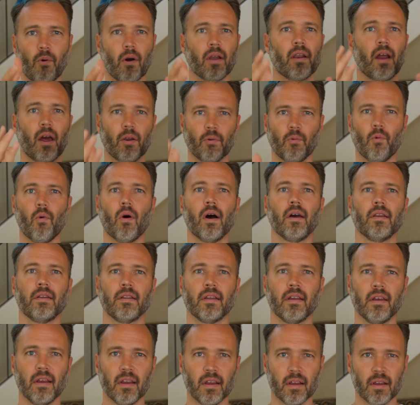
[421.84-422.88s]
one-on-one
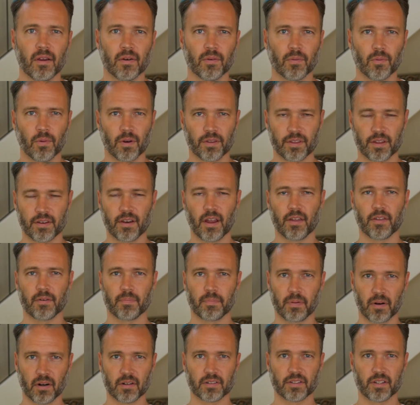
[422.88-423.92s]
with another
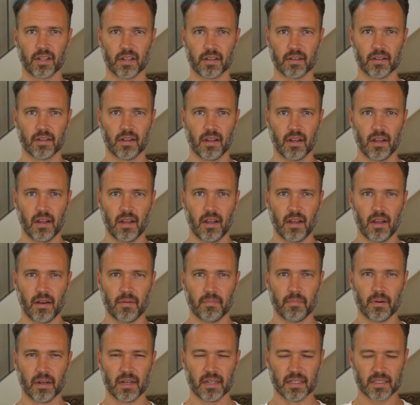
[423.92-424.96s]
person,
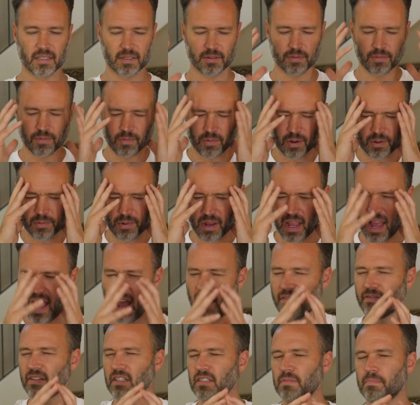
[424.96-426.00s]
but it's when we
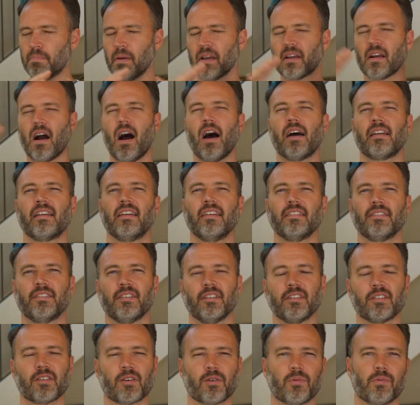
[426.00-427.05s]
have these big
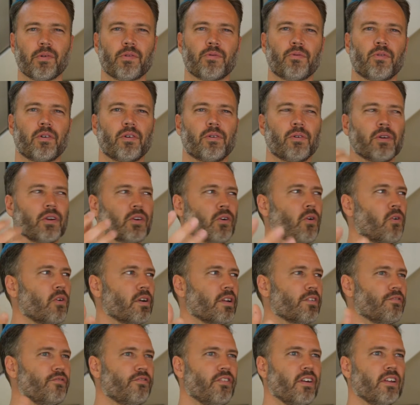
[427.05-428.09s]
audiences or when we're
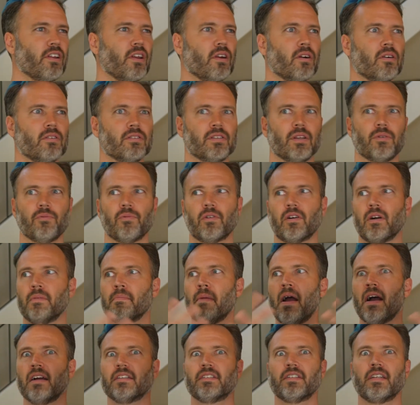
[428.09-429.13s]
recording videos and we're
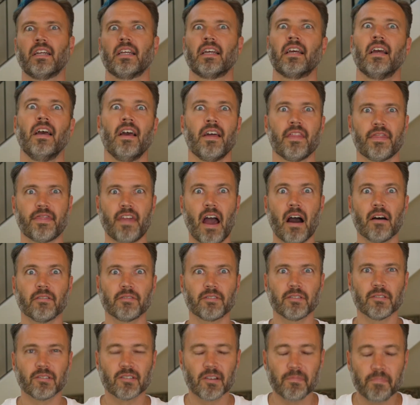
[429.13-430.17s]
imagining
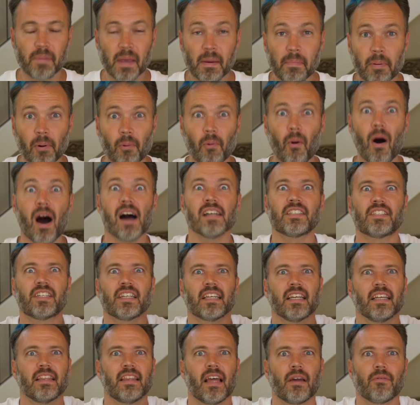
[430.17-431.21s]
thousands of people
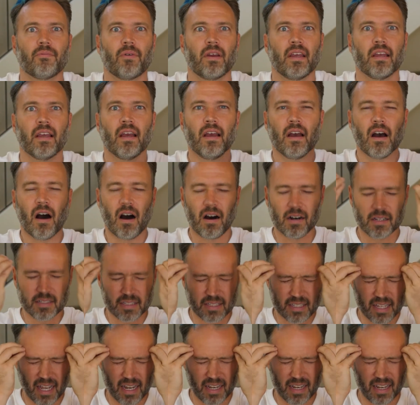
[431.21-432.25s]
watching it that we all of a
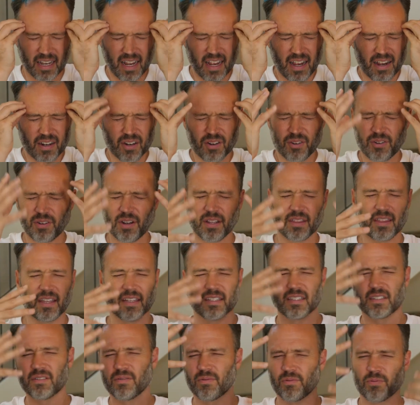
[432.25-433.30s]
sudden create
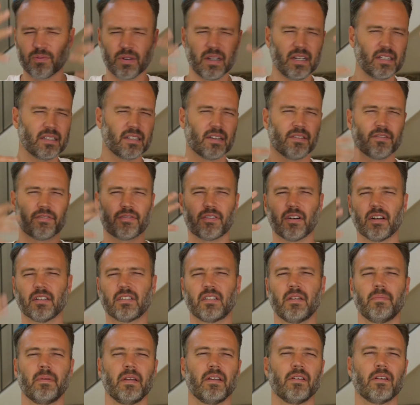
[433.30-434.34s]
this reason for us
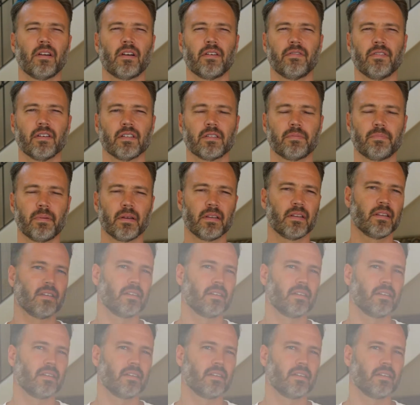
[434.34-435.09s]
to be nervous. But